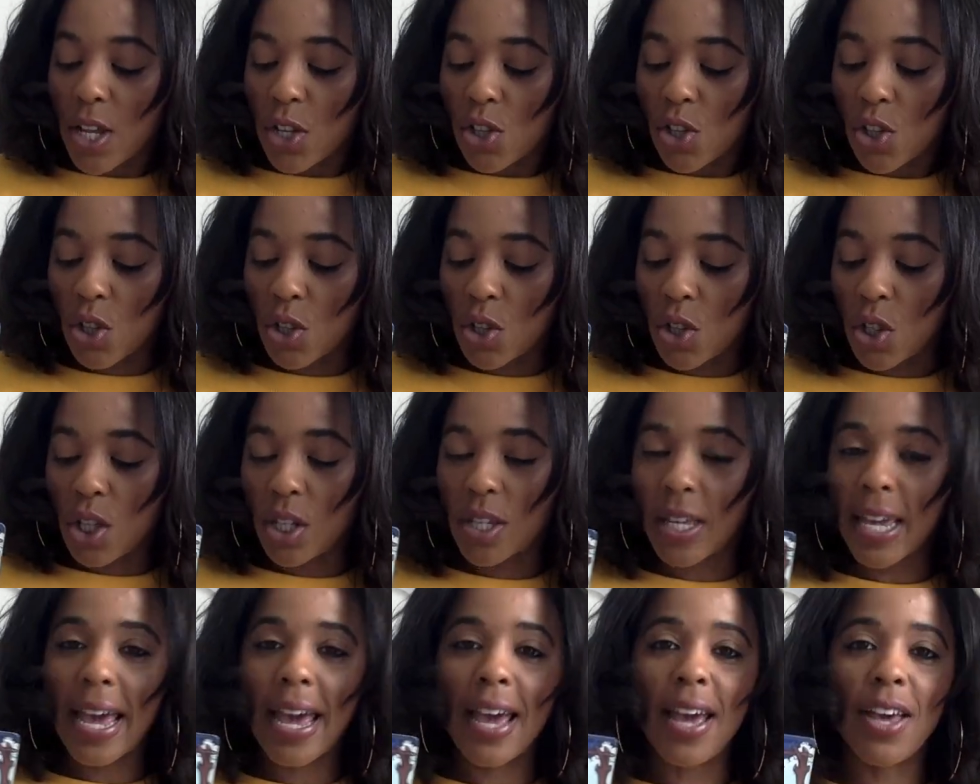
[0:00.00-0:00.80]
to
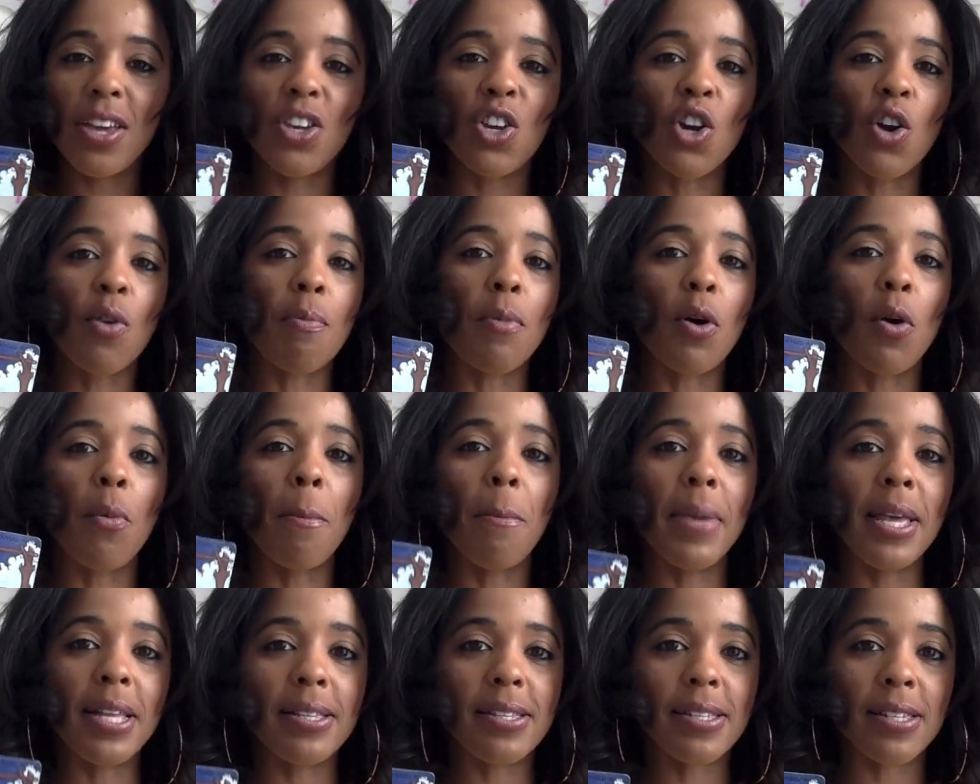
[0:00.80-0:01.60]
look at your
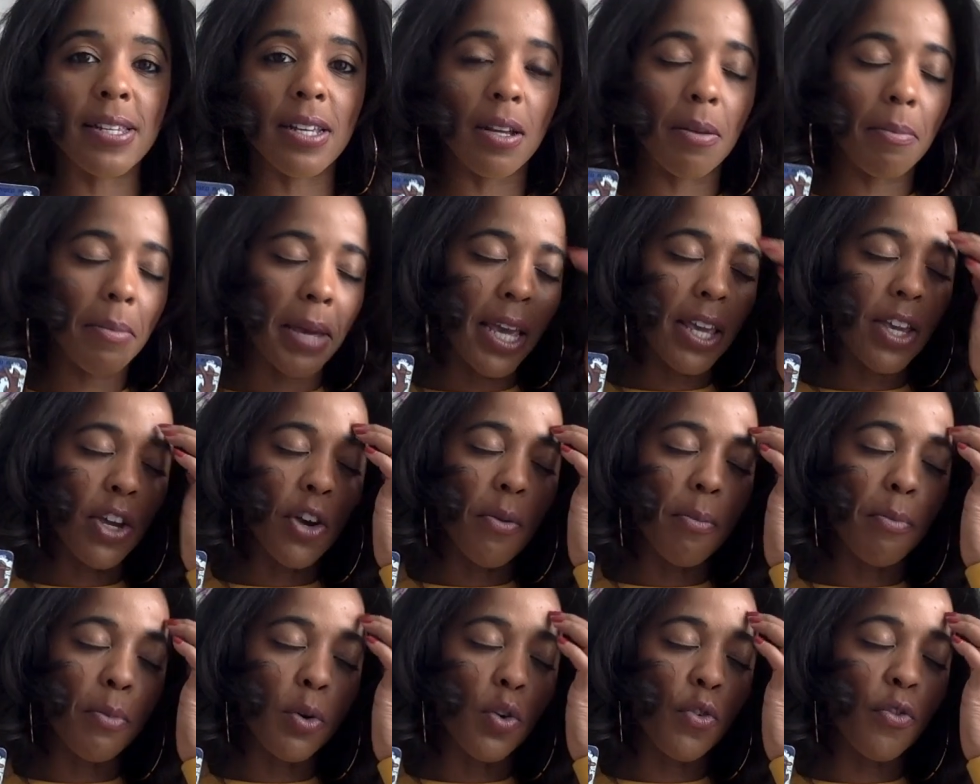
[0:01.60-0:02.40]
momentum and
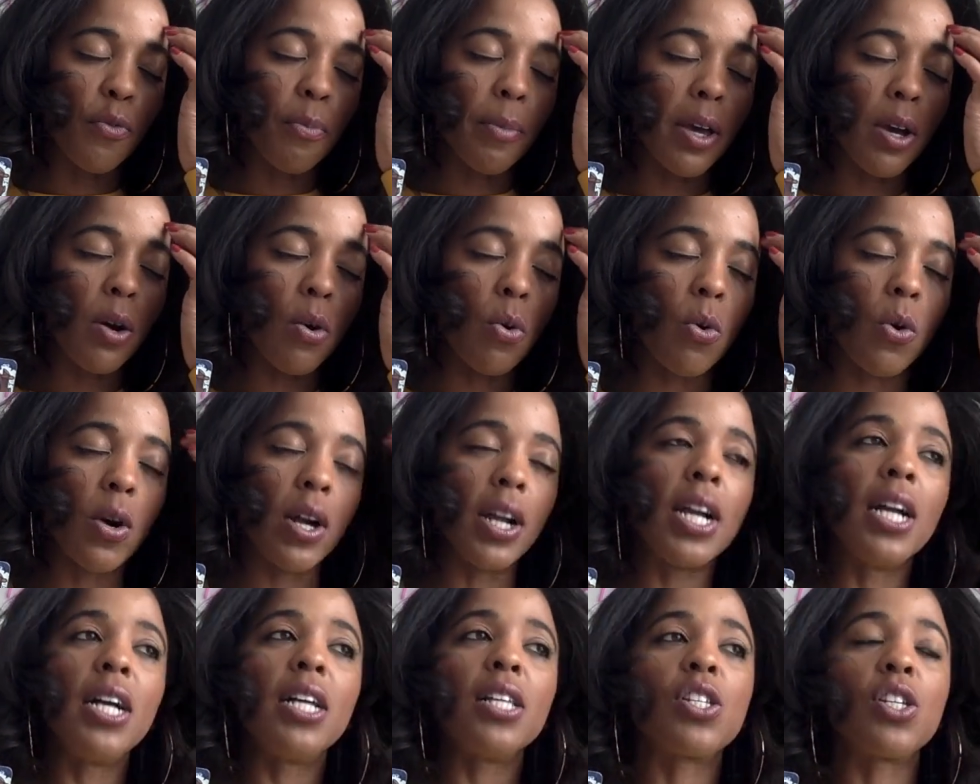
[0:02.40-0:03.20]
your movement,
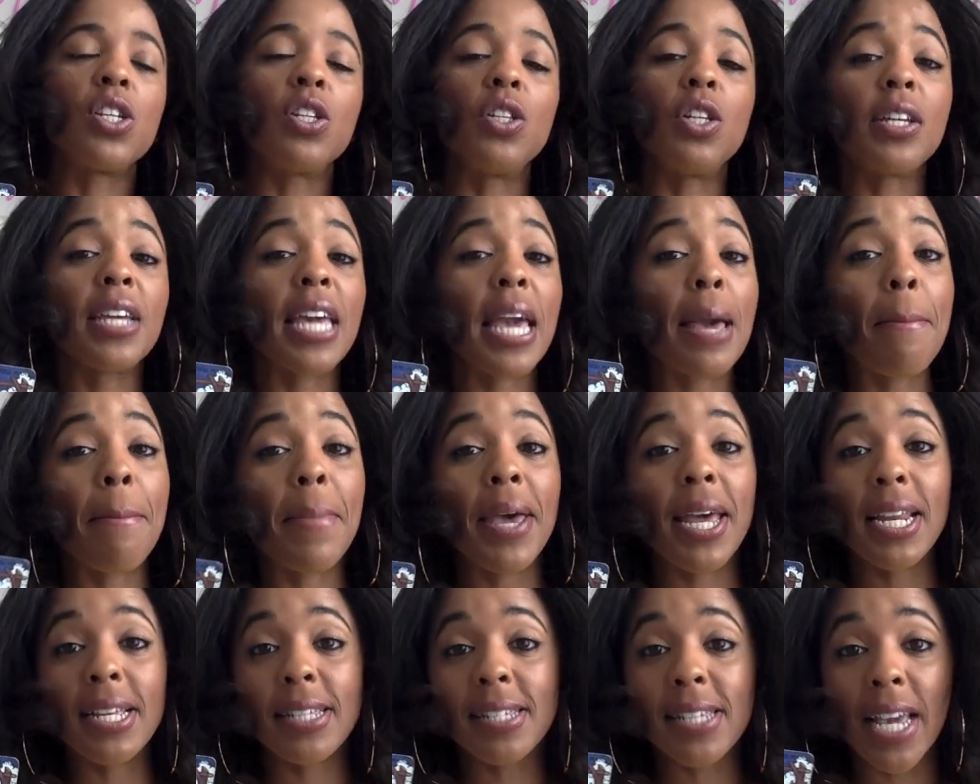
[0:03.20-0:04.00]
or to look at
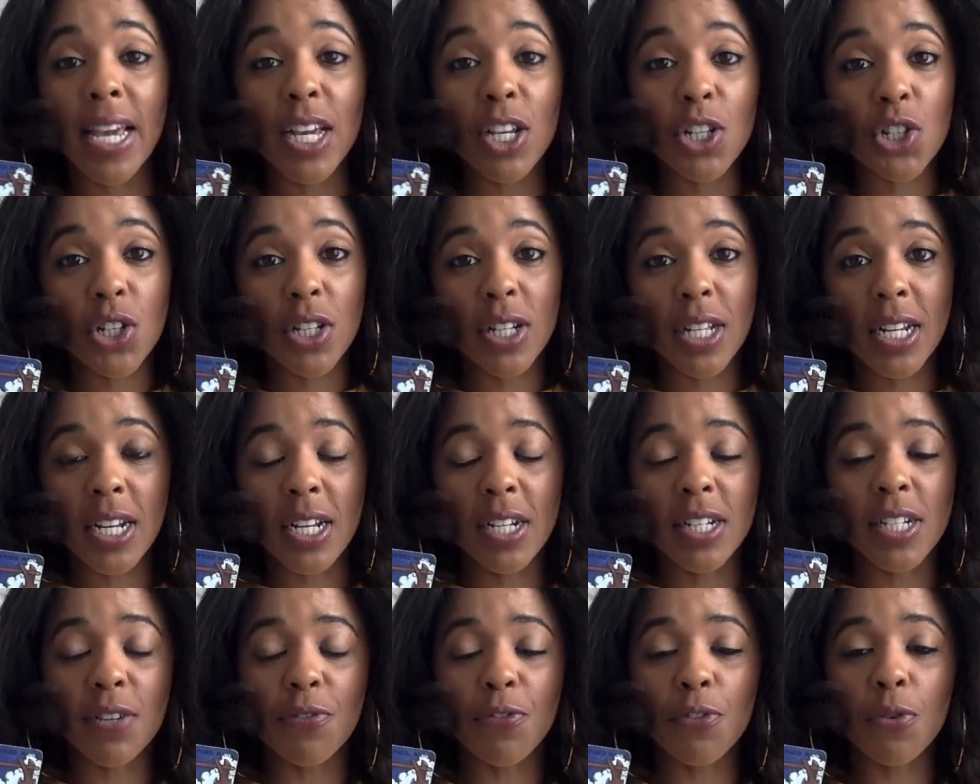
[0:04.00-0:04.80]
meditation in
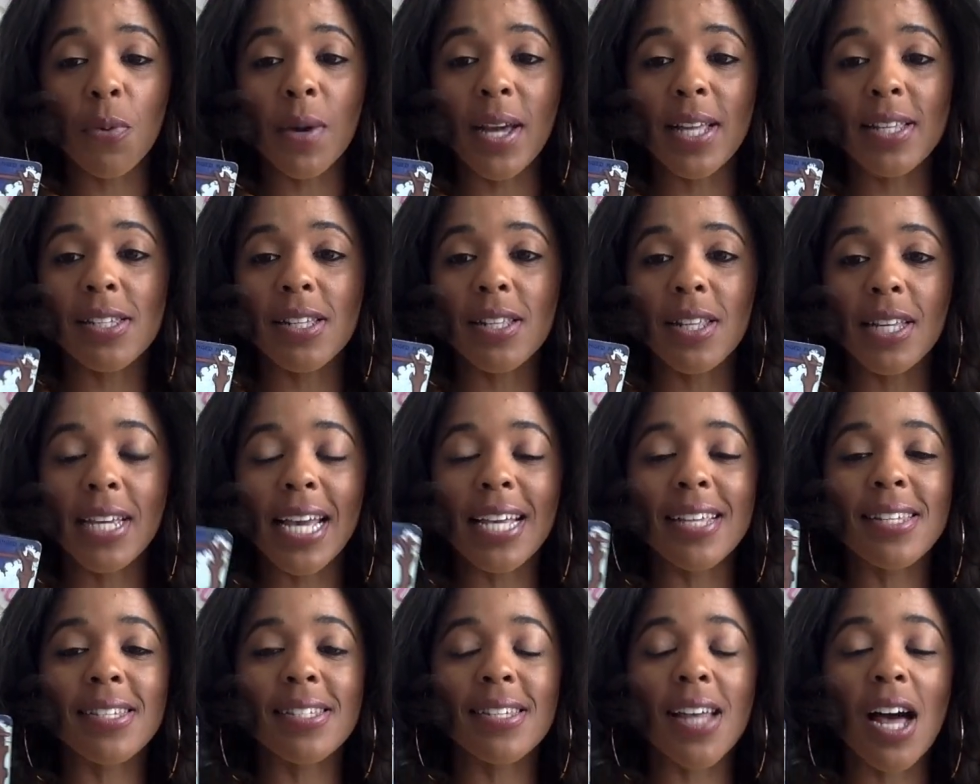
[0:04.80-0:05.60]
a different way, to look
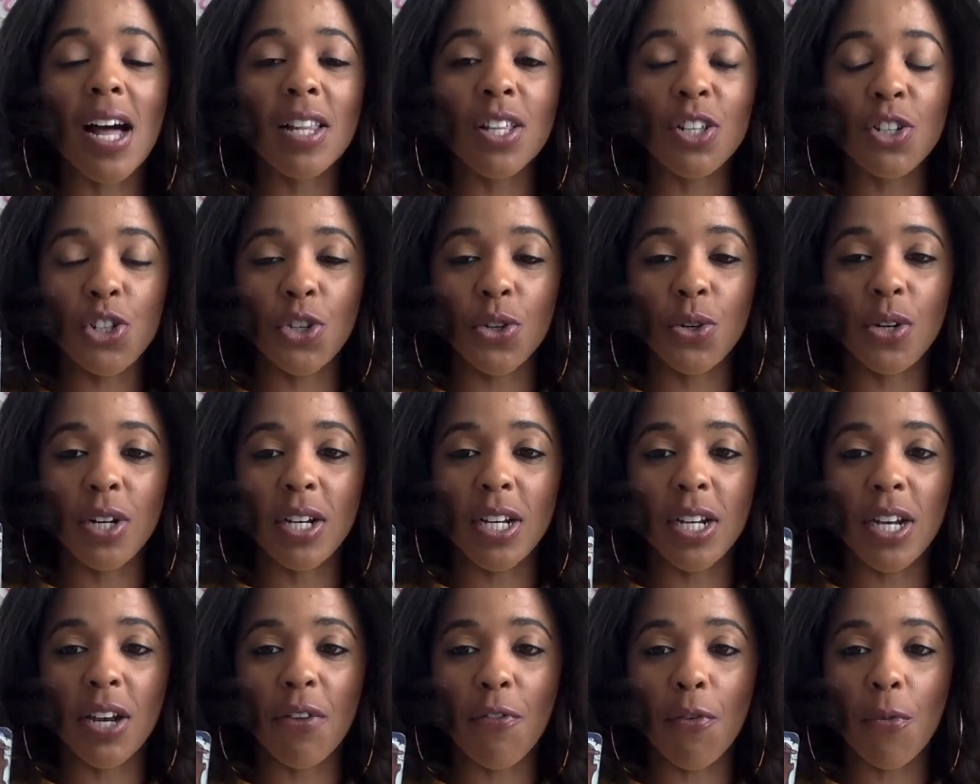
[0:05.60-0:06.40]
at solitude in
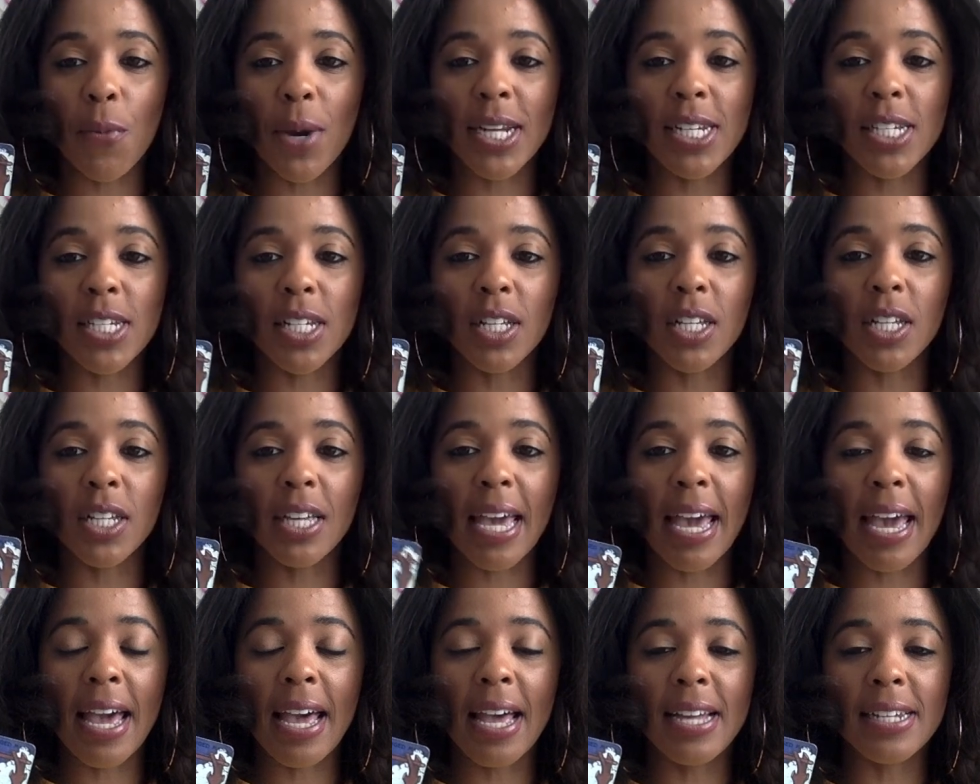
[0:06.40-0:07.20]
a different way, to
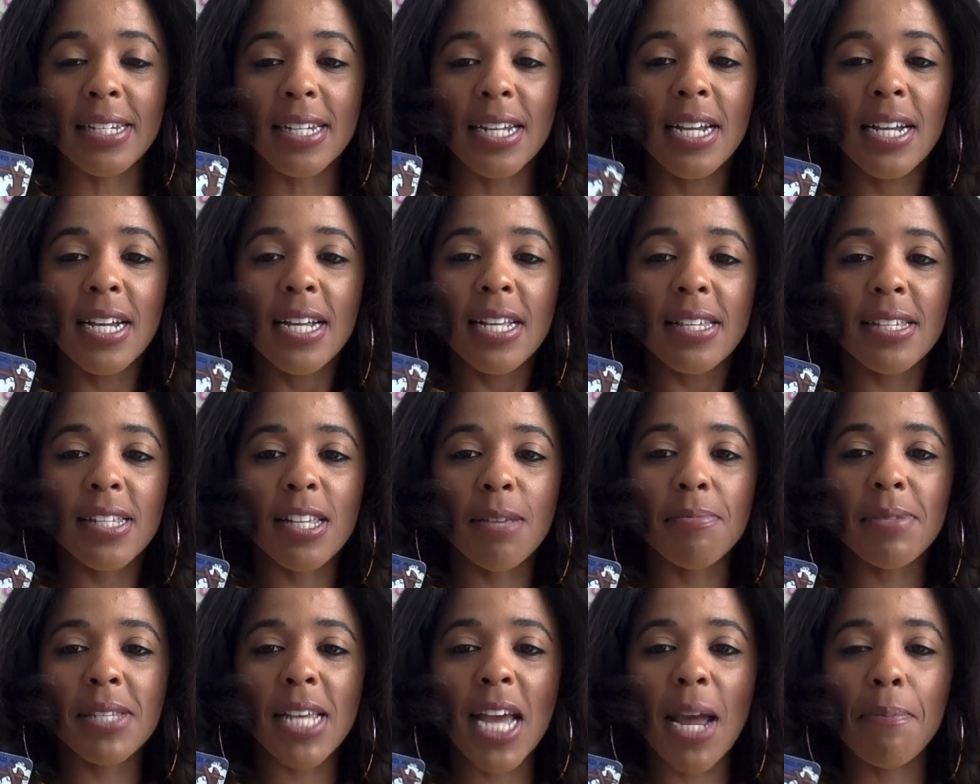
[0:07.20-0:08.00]
look at
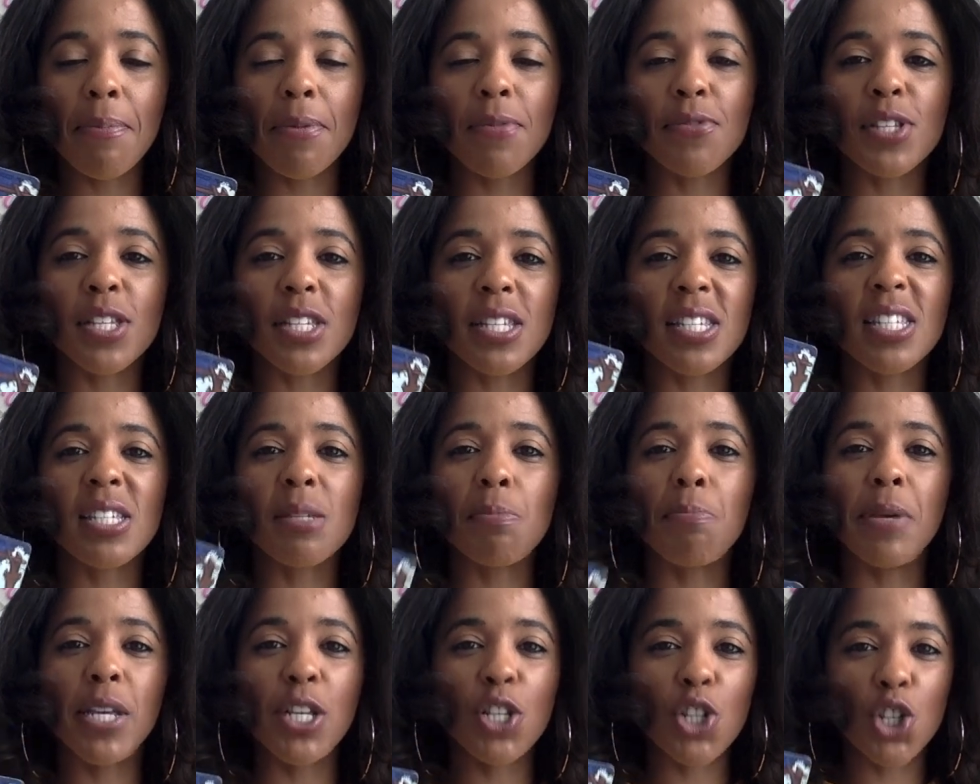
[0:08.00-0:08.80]
some type of
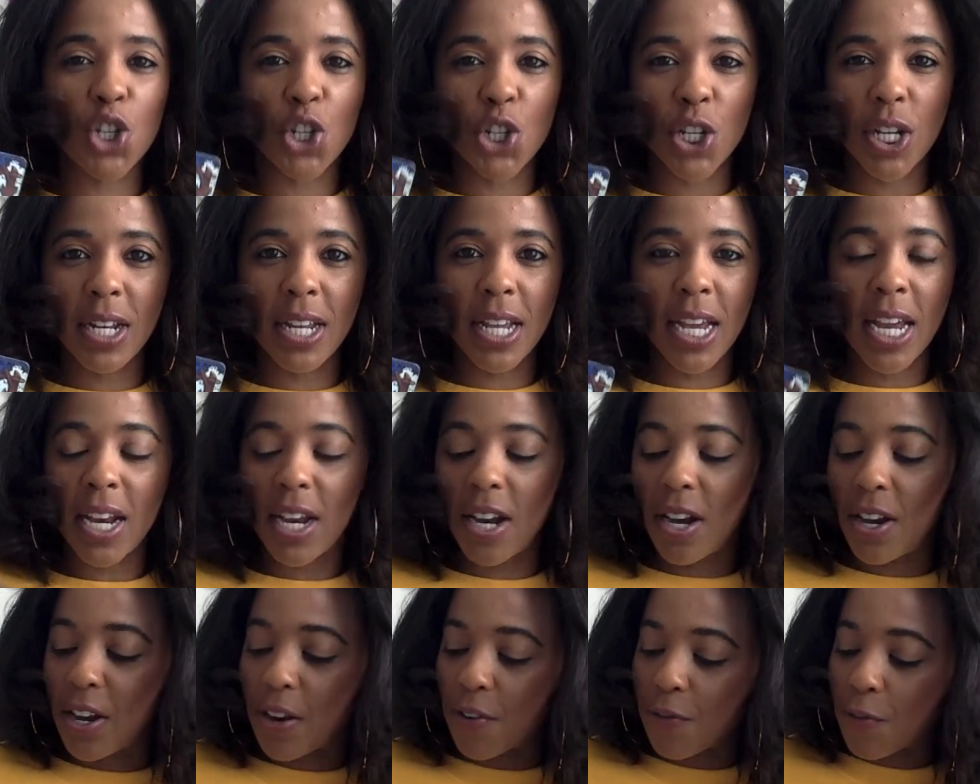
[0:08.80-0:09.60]
suspension in
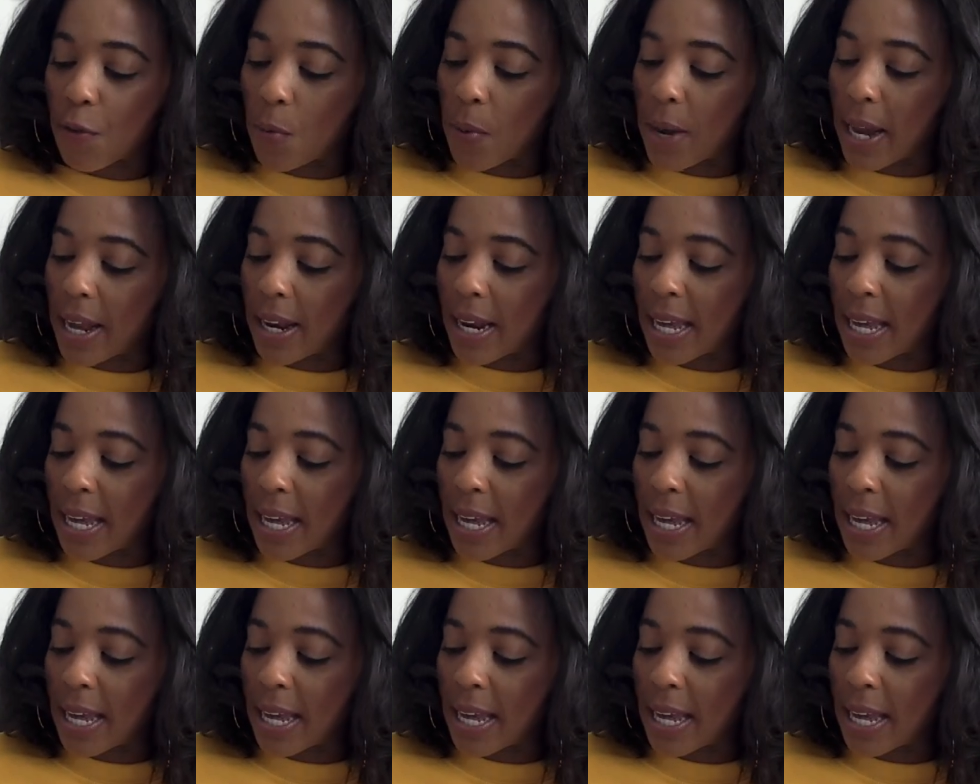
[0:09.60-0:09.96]
a different way.